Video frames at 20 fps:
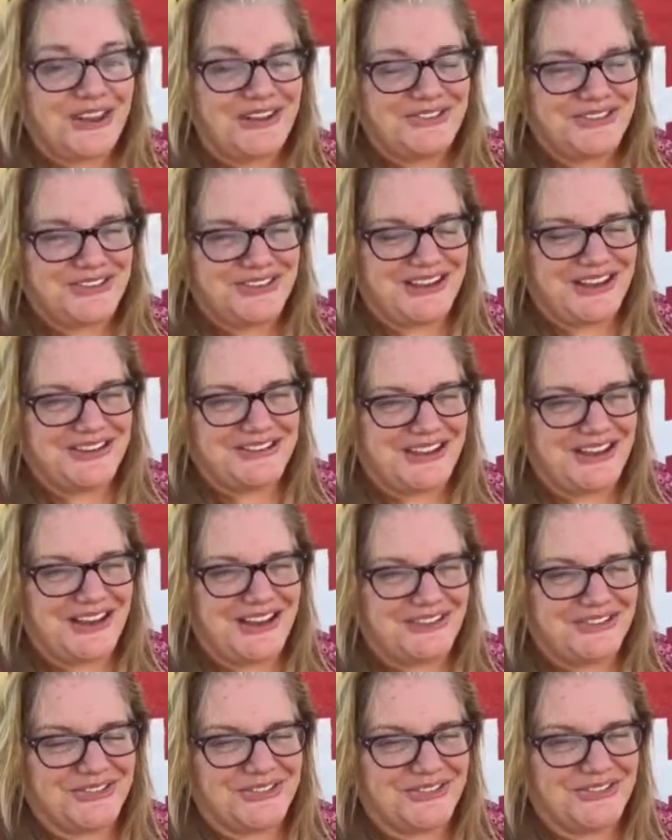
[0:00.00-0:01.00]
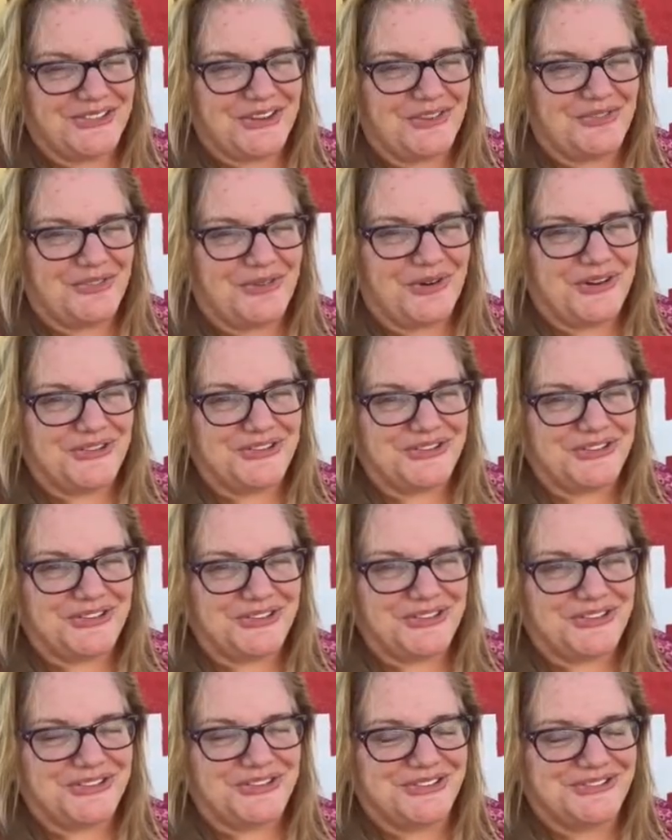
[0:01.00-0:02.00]
hesitate to ask yourself
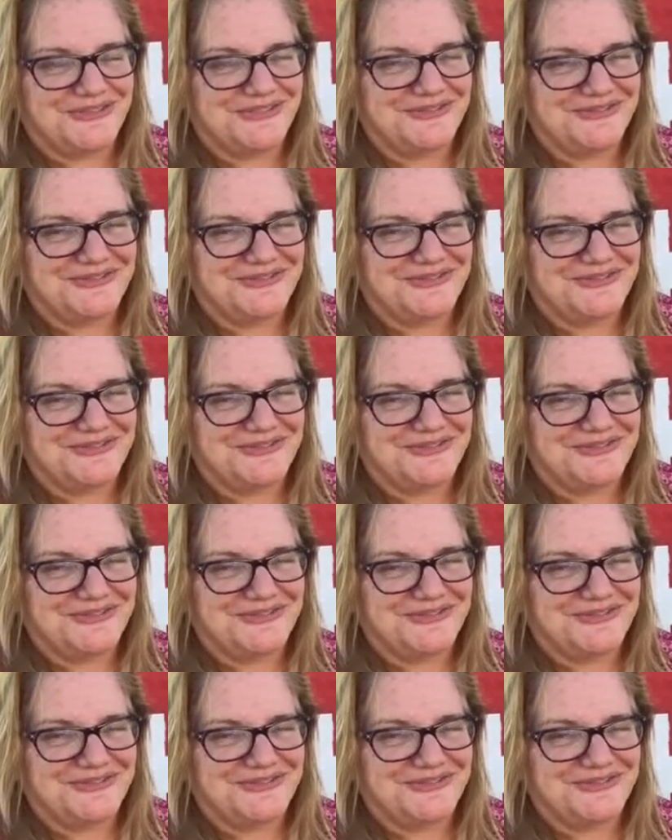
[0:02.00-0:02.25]
questions